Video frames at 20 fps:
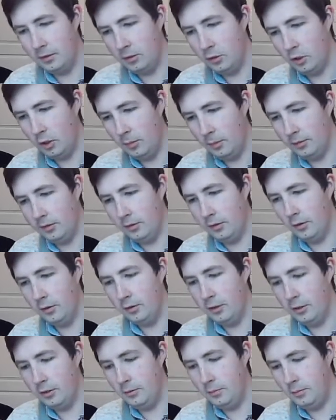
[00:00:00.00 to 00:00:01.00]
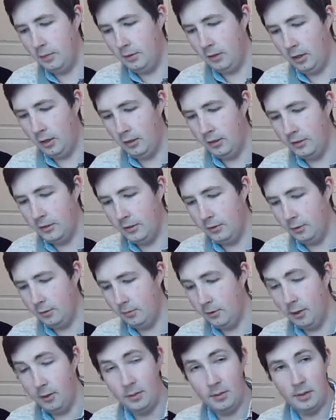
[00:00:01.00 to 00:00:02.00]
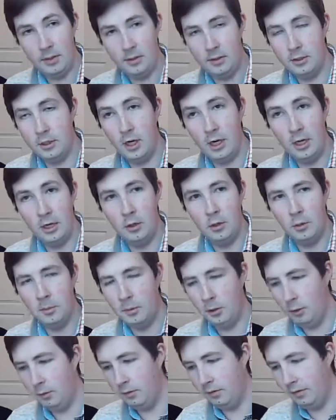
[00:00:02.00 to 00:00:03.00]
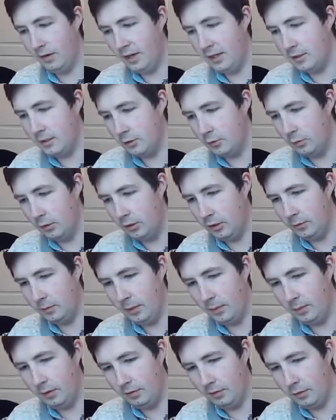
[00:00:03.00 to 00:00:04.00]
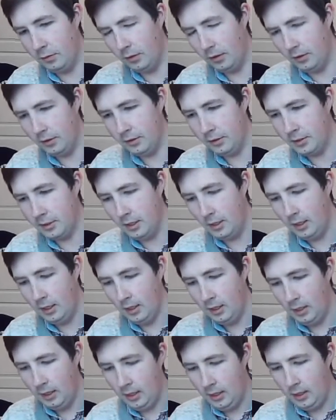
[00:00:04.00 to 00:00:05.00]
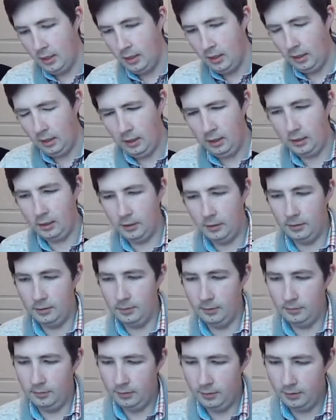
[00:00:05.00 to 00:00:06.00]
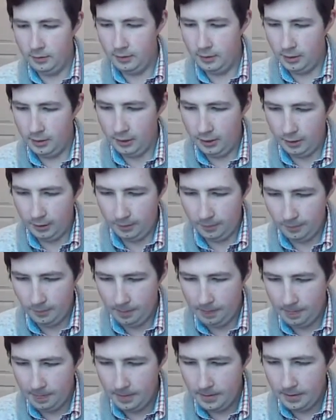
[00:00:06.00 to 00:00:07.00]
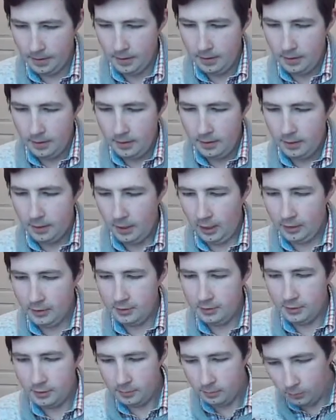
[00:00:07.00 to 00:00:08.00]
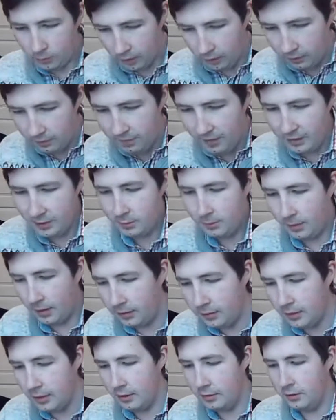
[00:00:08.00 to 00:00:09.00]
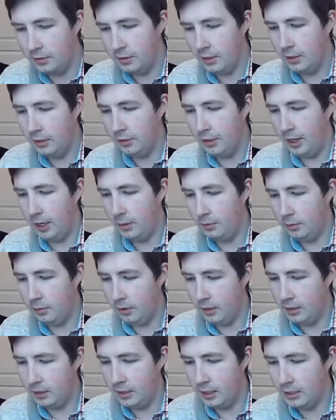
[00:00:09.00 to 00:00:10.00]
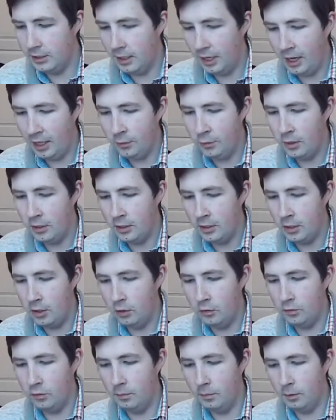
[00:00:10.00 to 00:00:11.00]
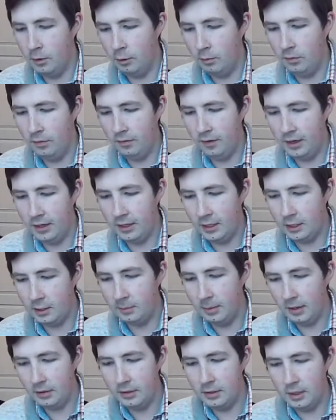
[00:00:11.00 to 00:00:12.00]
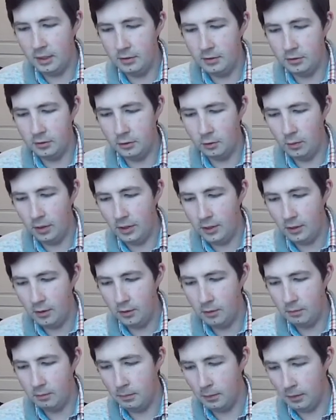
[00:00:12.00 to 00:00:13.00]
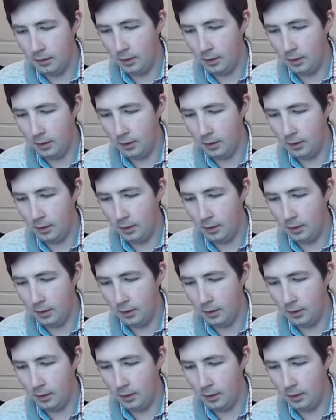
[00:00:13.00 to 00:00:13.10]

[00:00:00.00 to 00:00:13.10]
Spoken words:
ship. So this belonged to Jango and Boba Fett, as well as maybe a few others. Let's see here. Contents of the book. Fett's Bounty Hunters Guild Handbook contains handwritten notes from Boba Fett and the bounty hunters Greedo,